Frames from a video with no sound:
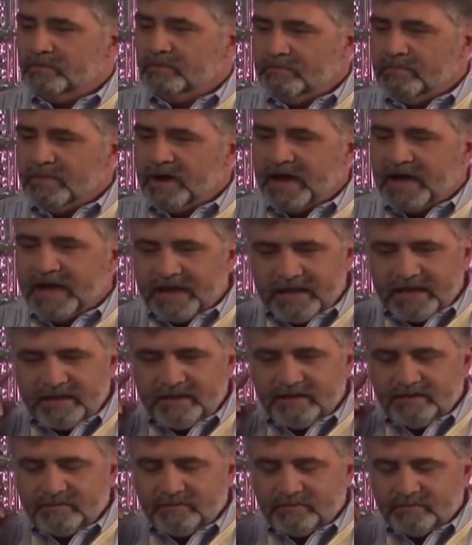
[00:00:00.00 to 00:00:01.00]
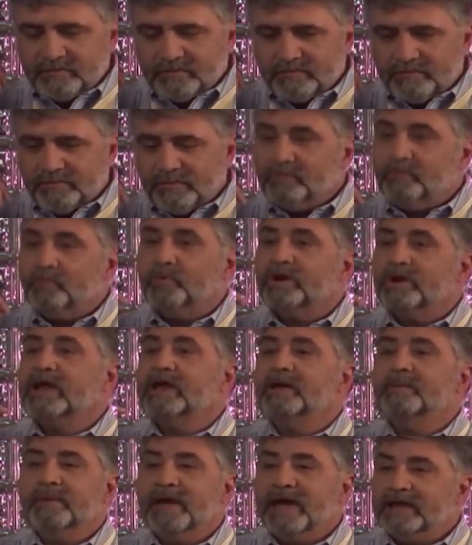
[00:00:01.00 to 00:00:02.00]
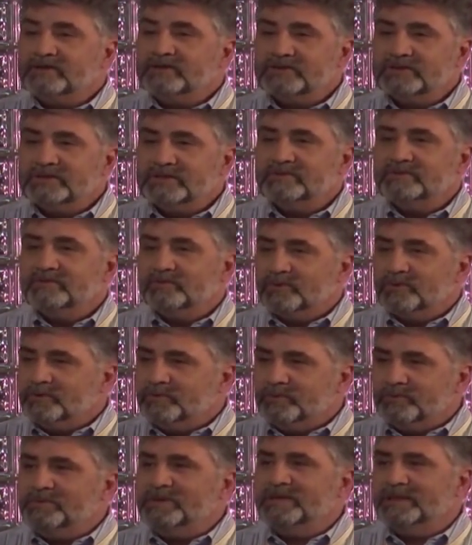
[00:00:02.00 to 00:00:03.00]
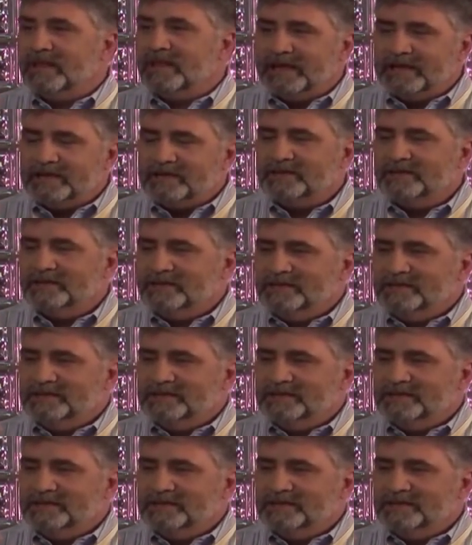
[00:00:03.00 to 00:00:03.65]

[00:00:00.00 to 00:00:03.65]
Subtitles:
what I imagine it would be like